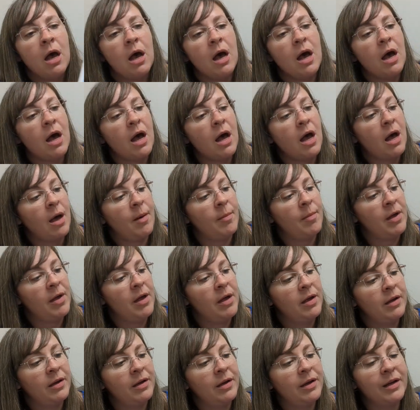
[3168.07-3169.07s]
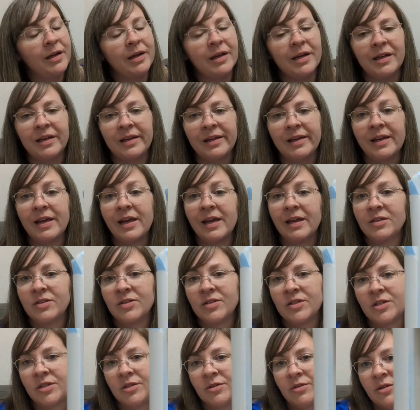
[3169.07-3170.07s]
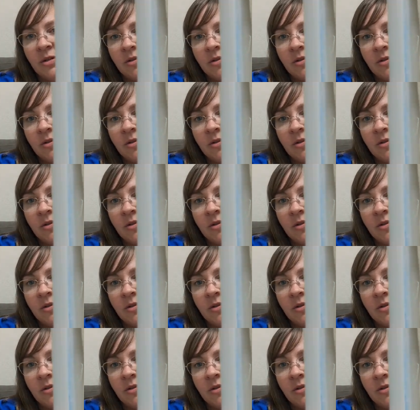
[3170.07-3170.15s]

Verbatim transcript: Um, in case you